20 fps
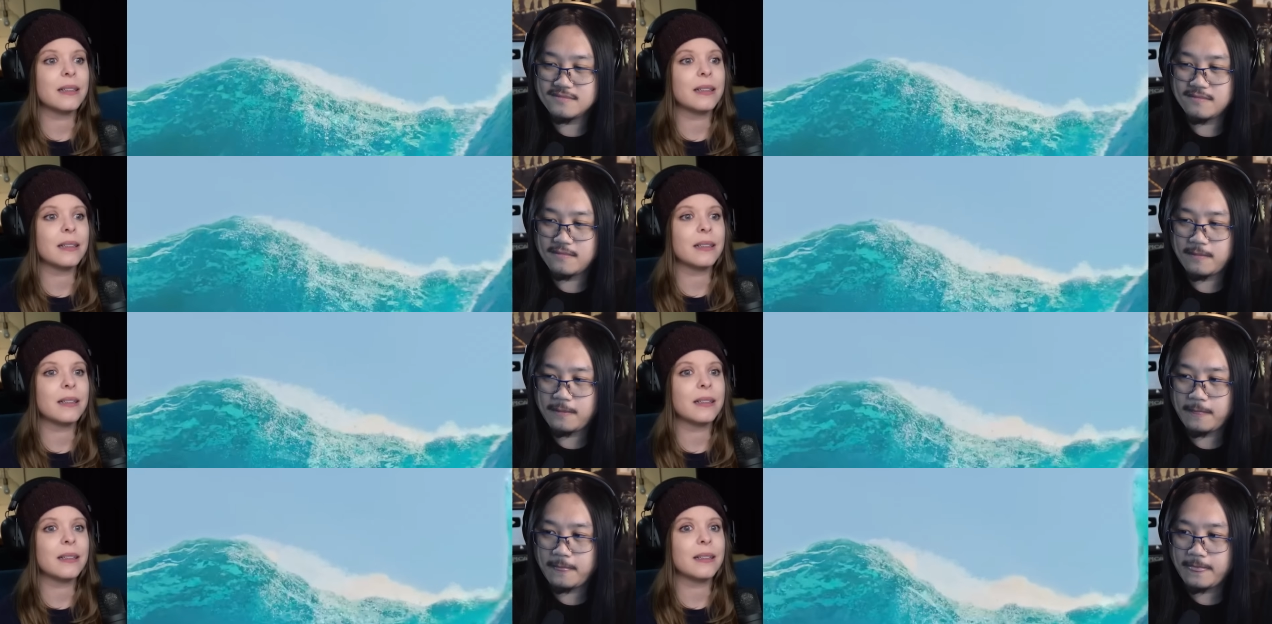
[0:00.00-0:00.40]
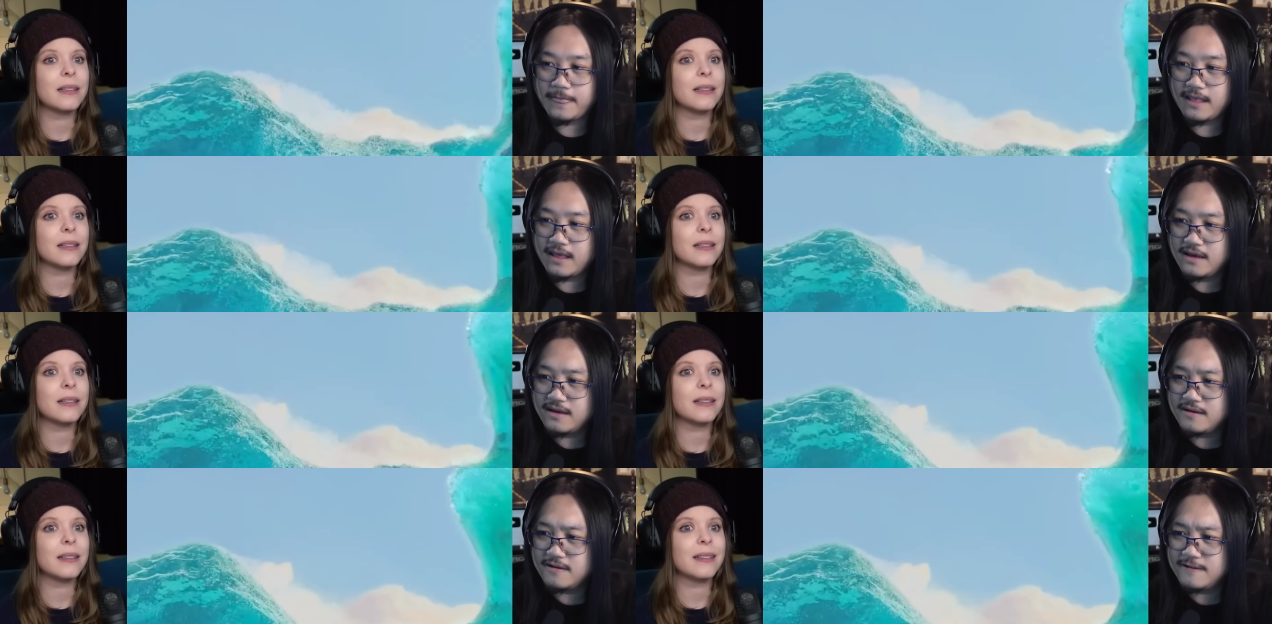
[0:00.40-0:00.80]

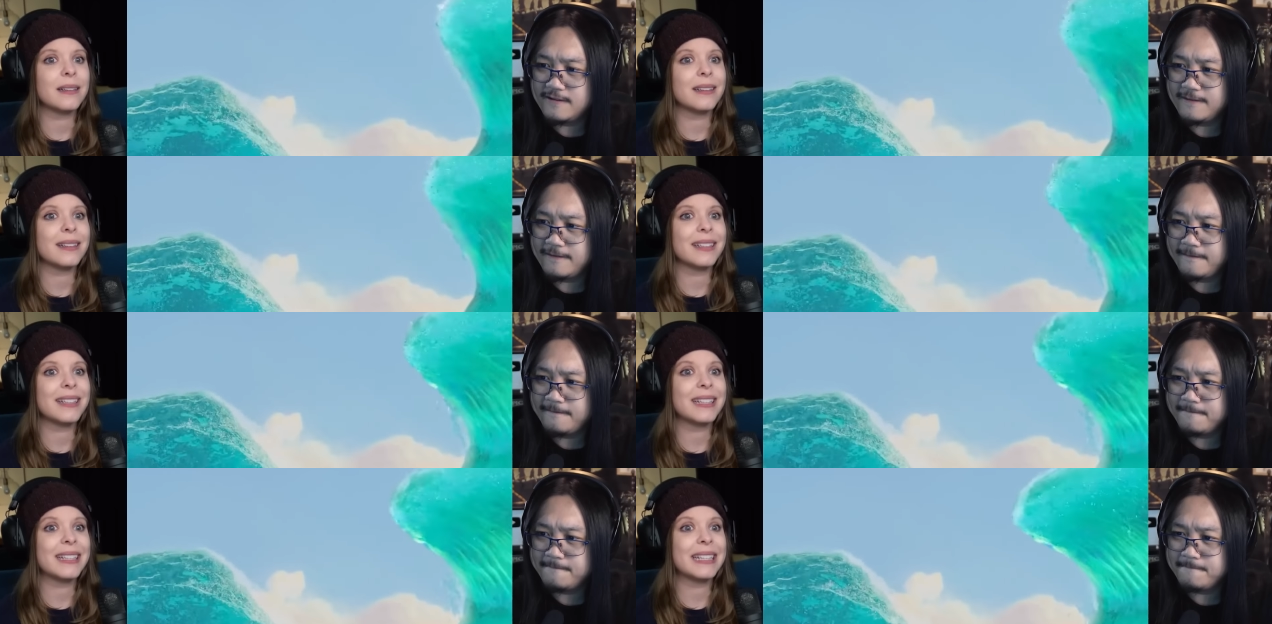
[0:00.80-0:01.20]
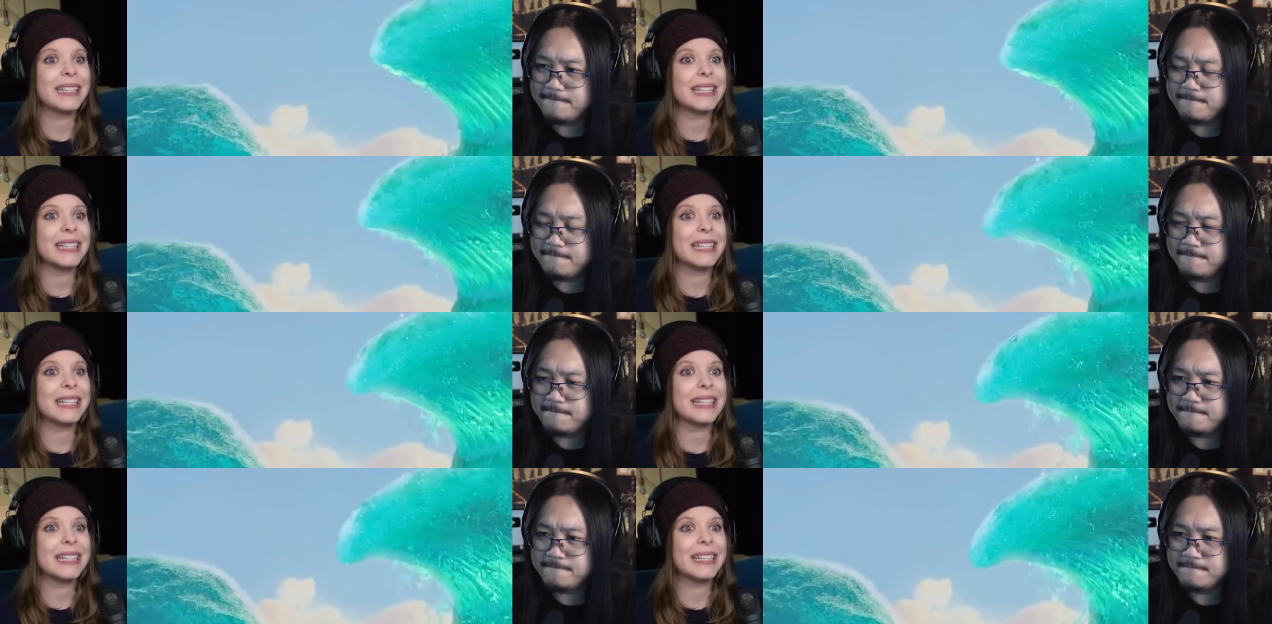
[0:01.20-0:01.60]

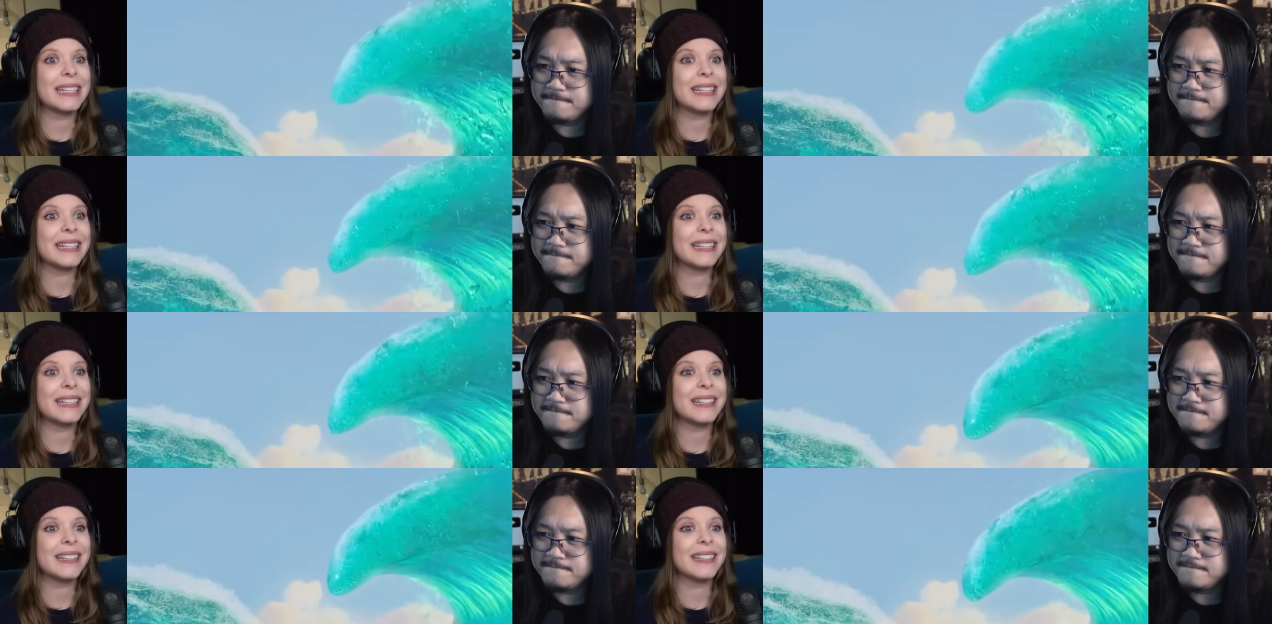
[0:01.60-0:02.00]
[no speech]